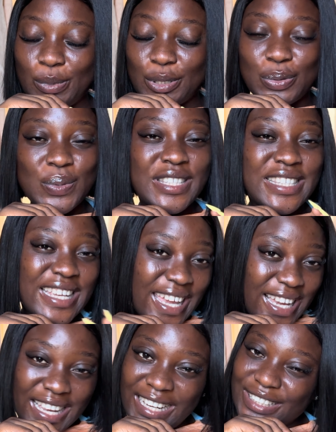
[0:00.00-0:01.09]
But
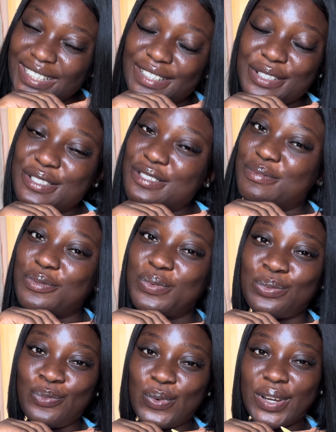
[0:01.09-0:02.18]
today we are going to
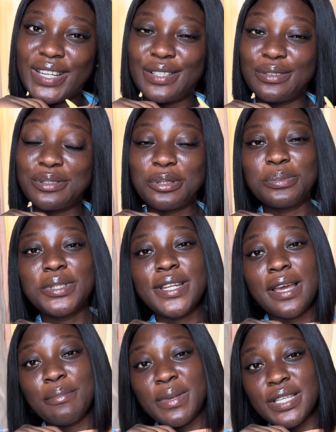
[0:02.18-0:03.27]
be working on something
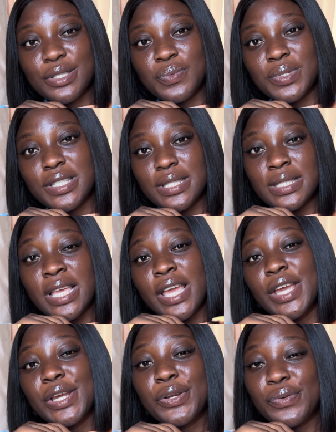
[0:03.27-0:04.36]
amazing, which is
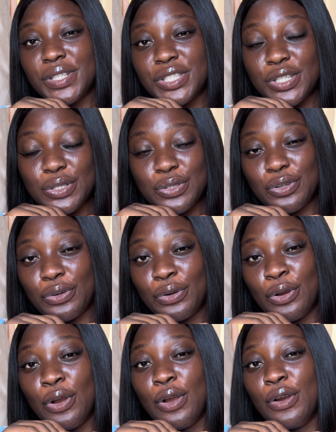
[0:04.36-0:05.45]
creating
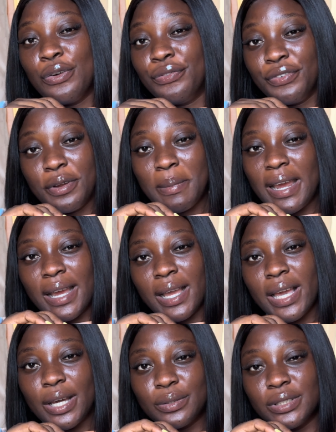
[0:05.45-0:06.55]
your Framer
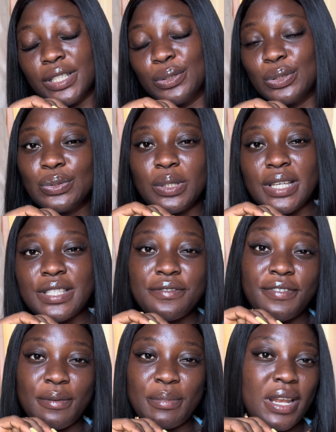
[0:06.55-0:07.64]
account and also getting
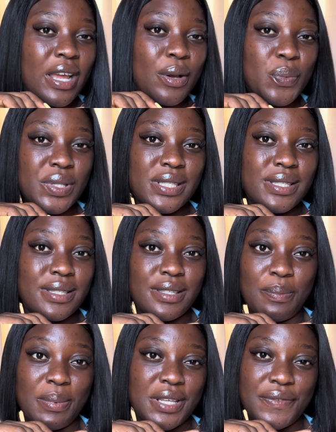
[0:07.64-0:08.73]
familiar with
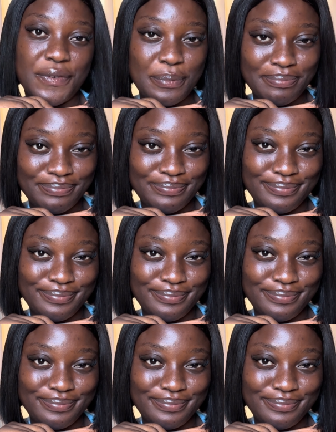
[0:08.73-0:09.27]
the platform.